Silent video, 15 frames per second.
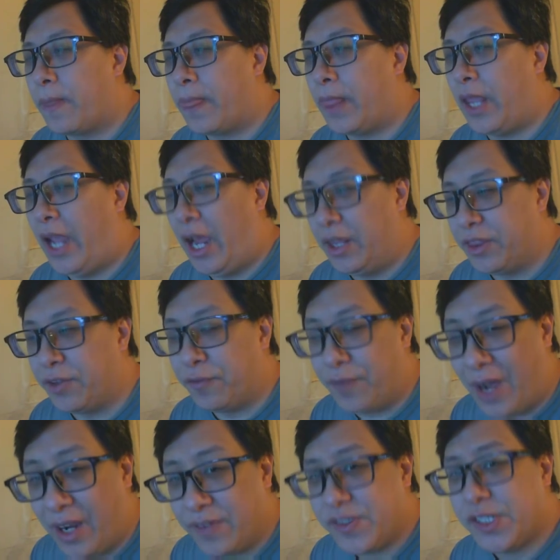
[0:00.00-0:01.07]
at the
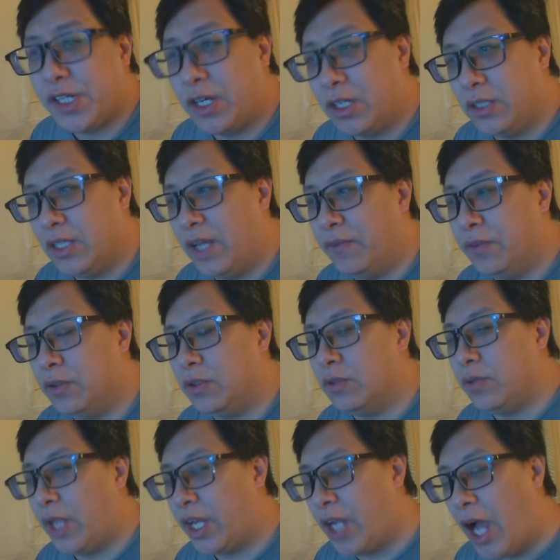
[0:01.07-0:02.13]
5-star level,
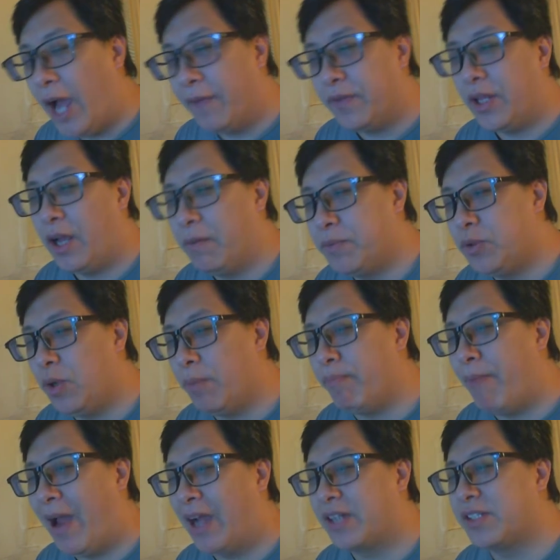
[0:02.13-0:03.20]
like up to a
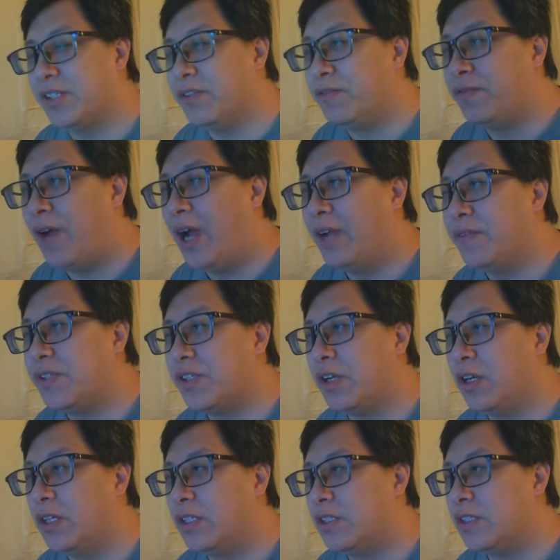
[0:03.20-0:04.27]
max of 5
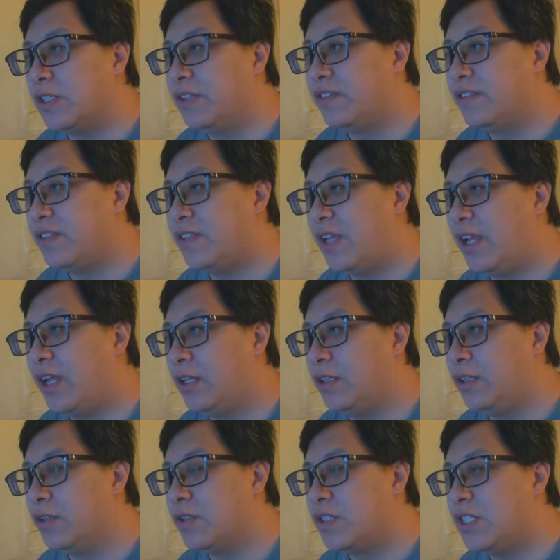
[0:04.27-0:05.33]
stars, let's say
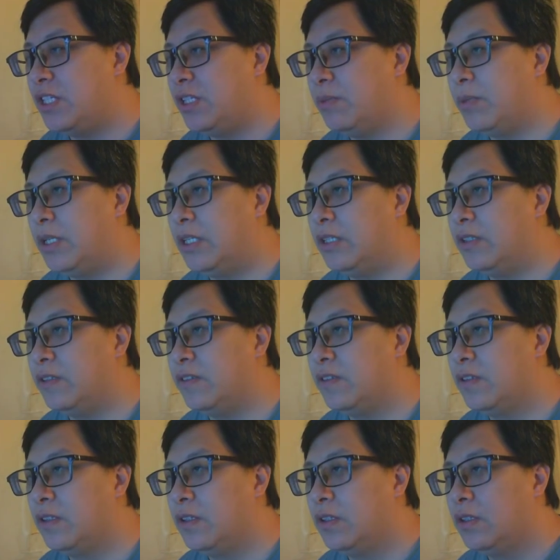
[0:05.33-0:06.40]
your team is,
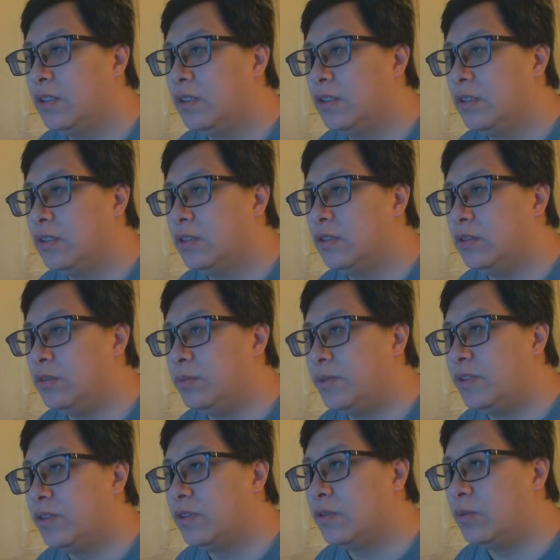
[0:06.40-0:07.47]

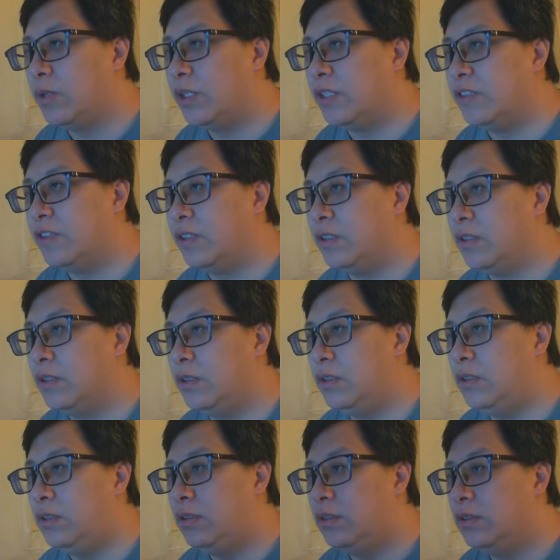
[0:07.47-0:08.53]
oops, where is it?
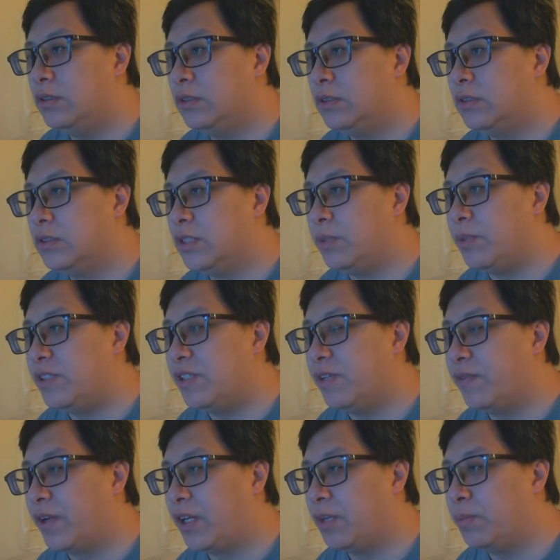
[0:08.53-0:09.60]
Let me see if
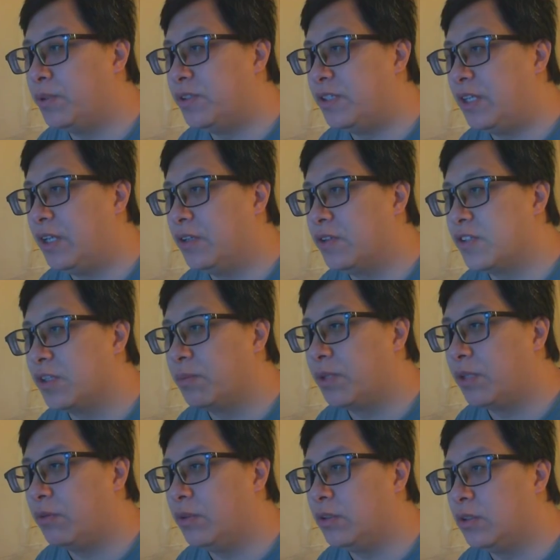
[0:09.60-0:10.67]
I can put together
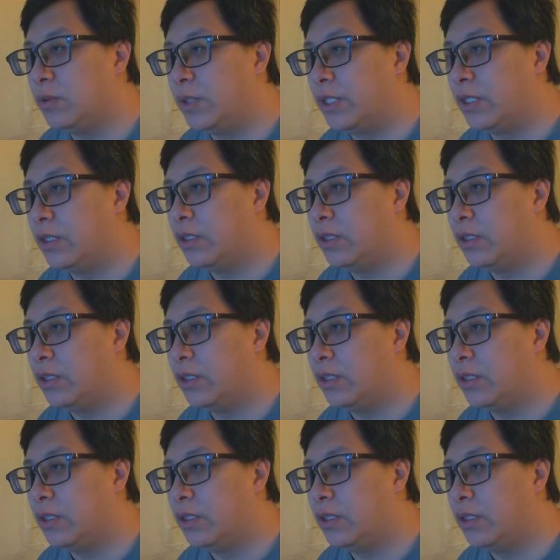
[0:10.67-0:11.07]
something real quick.